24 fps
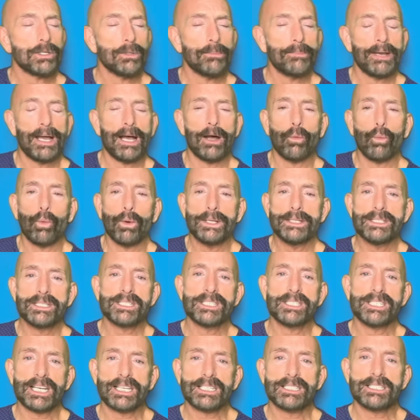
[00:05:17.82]
about one
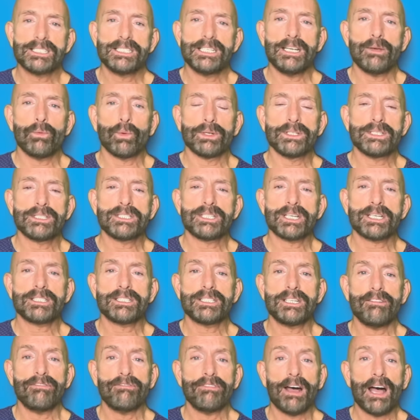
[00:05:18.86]
sixty, one
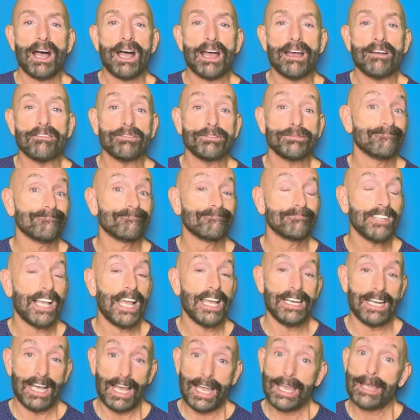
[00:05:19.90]
sixty-five.
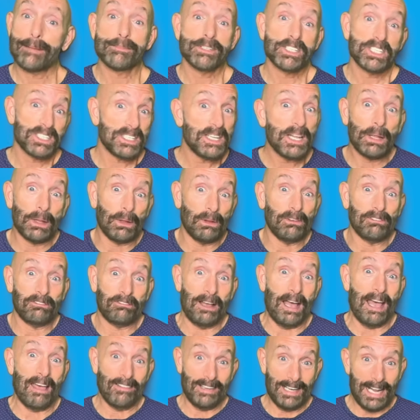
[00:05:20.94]
And I am still,
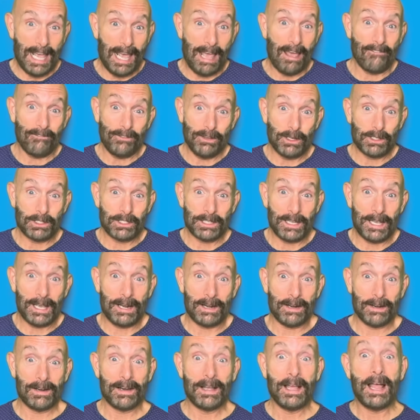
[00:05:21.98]
five and a half years
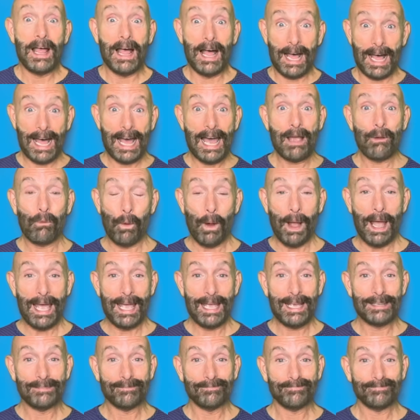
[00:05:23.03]
later, I
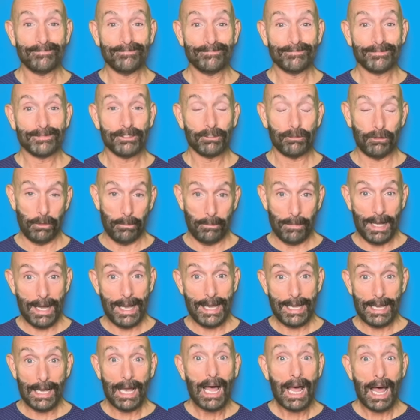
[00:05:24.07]
weigh, for my
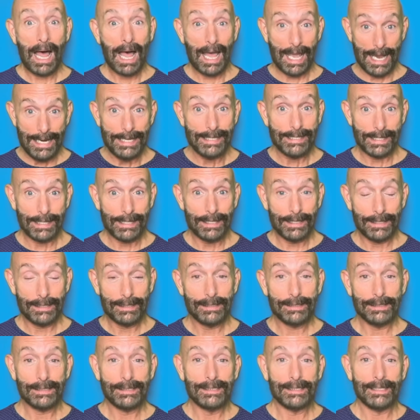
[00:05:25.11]
height,
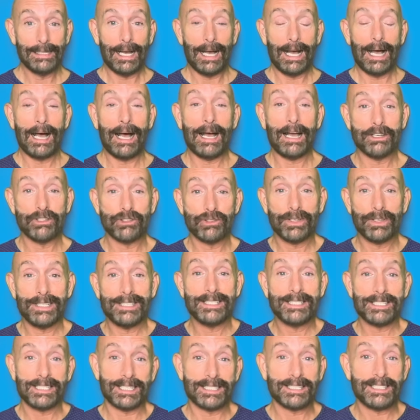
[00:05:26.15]
one hundred
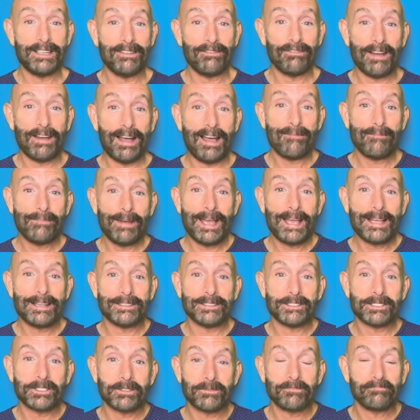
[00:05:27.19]
sixty-five
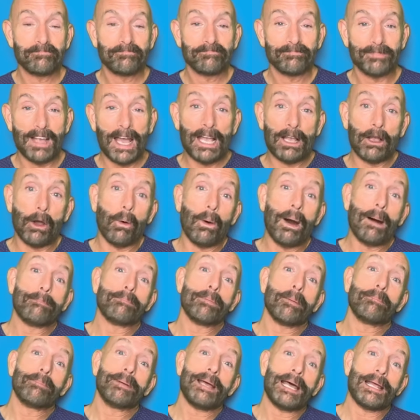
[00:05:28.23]
pounds. I go up a
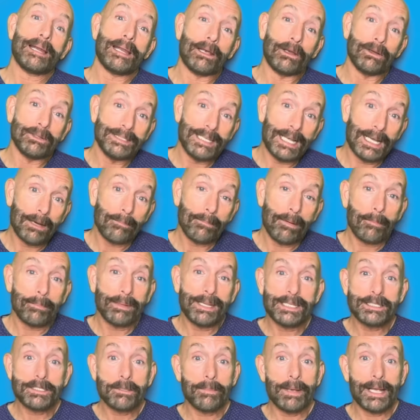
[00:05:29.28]
pound, I go down a pound, but
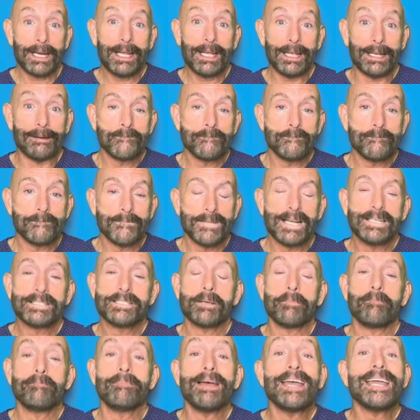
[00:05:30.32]
that's about it. It's
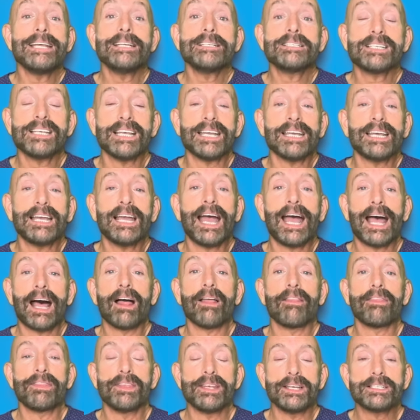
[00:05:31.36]
amazing how
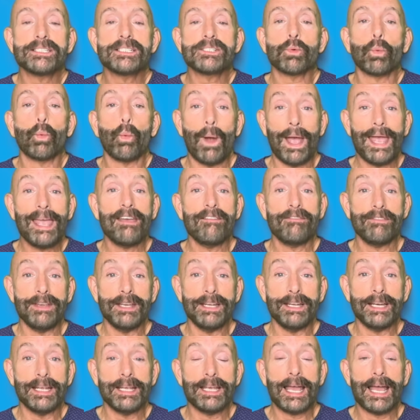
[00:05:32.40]
this way of
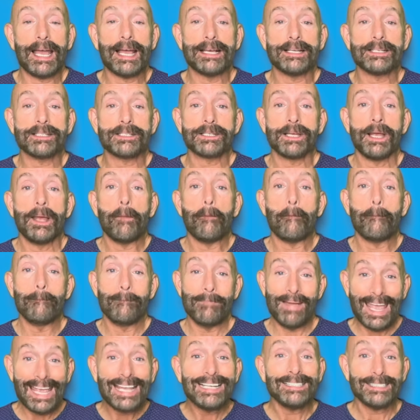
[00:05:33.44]
eating has
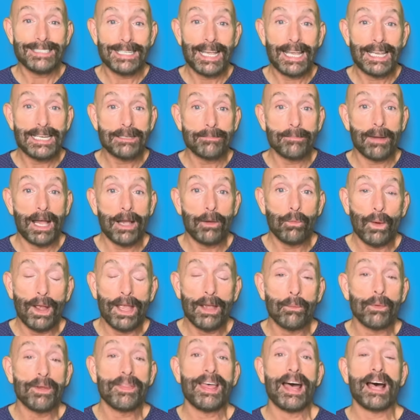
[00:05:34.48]
maintained my
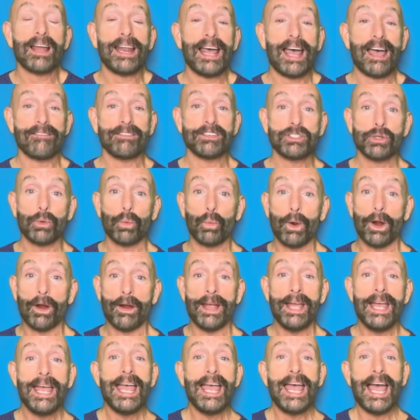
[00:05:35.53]
weight without having to
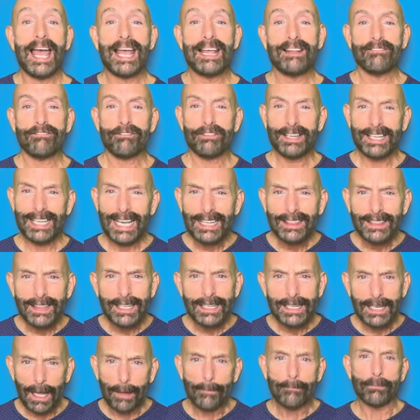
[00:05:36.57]
worry. And forget the
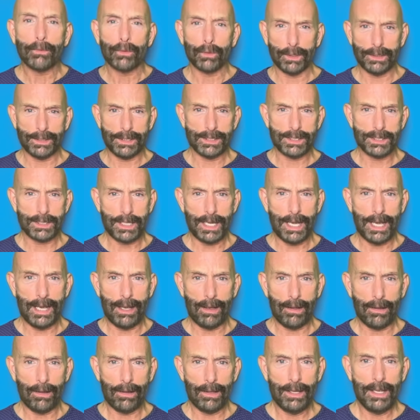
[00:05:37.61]
number on the
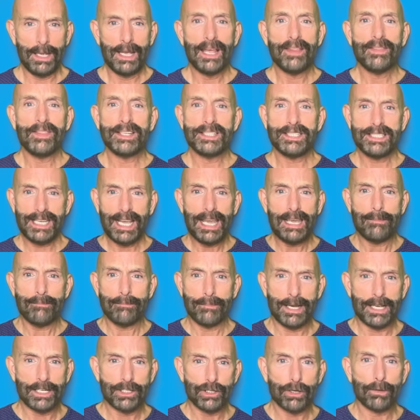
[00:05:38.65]
scale. The tape
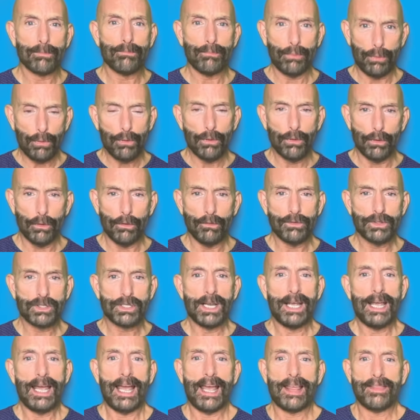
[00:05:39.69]
measure proves,
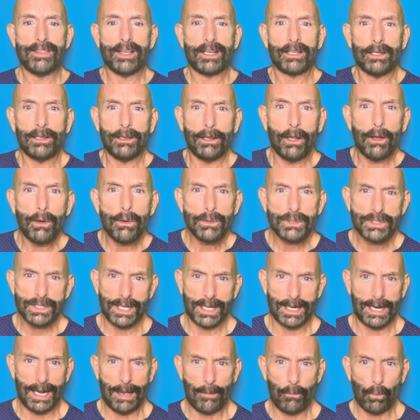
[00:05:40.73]
and the clothes
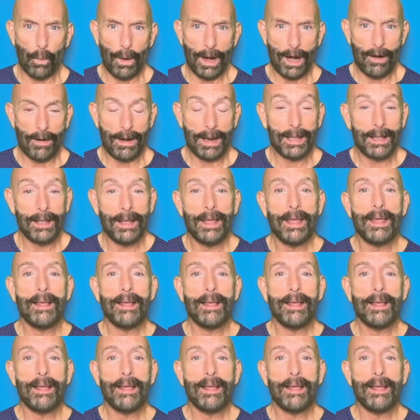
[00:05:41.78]
that I'm wearing